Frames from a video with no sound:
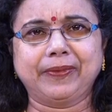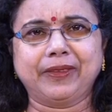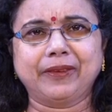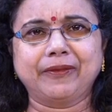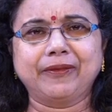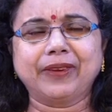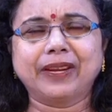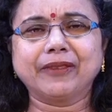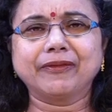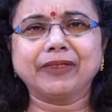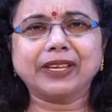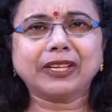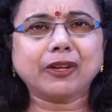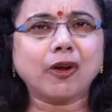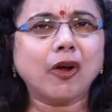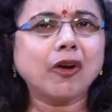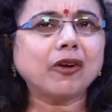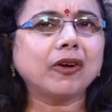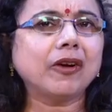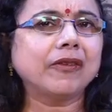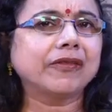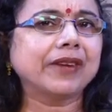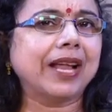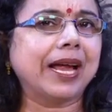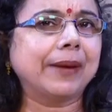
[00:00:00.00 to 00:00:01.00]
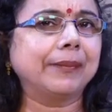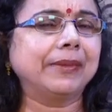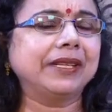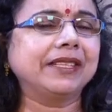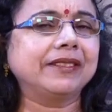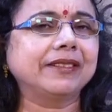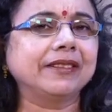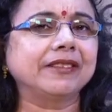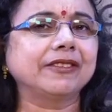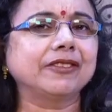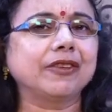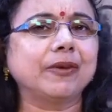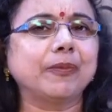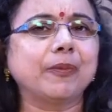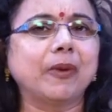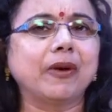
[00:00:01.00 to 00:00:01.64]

when we talk of dimensions of